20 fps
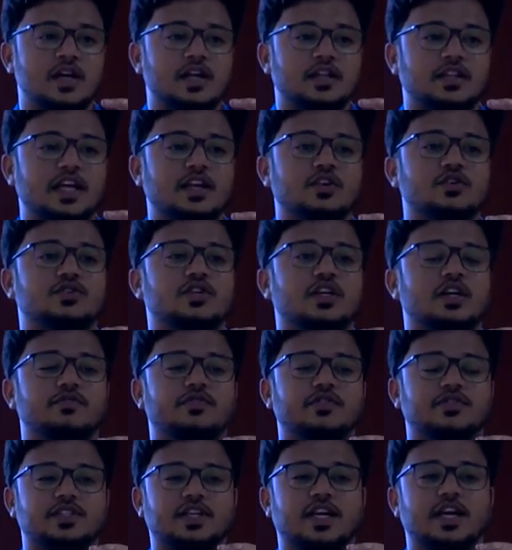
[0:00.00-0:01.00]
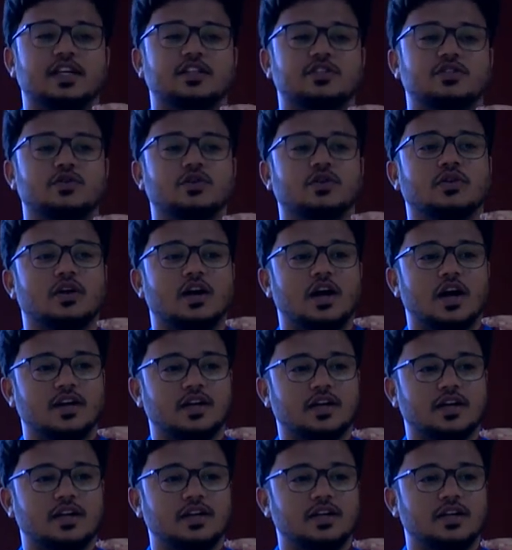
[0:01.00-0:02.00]
then you see if it scales to
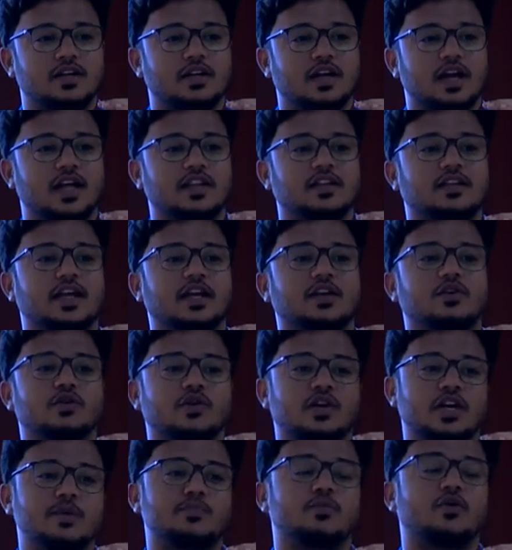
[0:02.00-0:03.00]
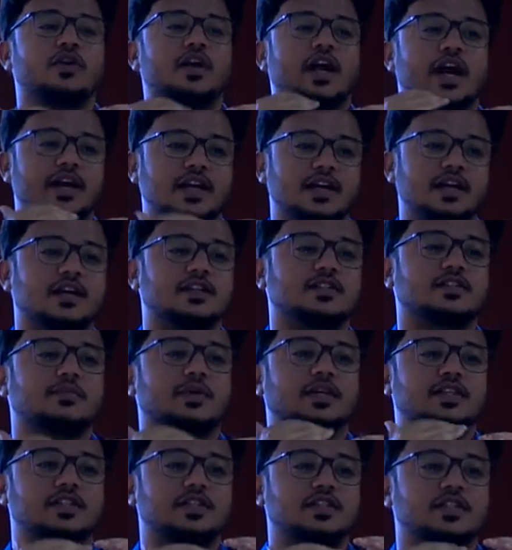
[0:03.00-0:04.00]
100 and then you keep on adding
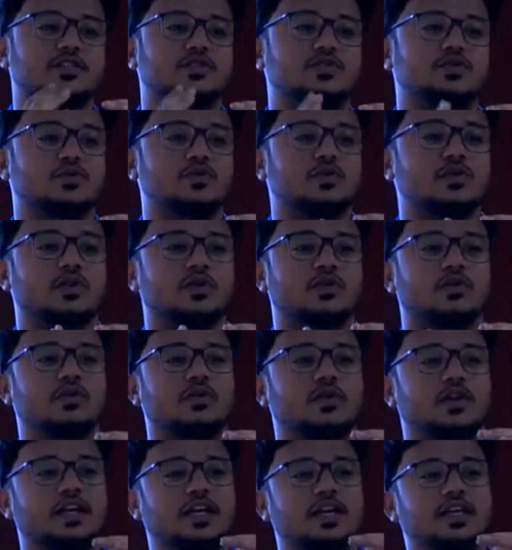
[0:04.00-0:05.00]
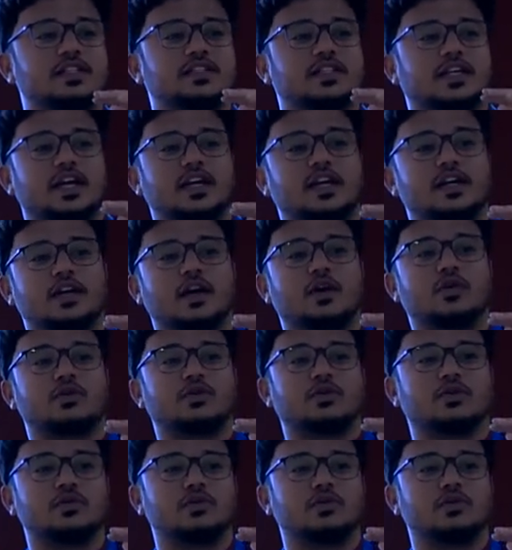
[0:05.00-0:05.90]
customizations to you know really scale it out to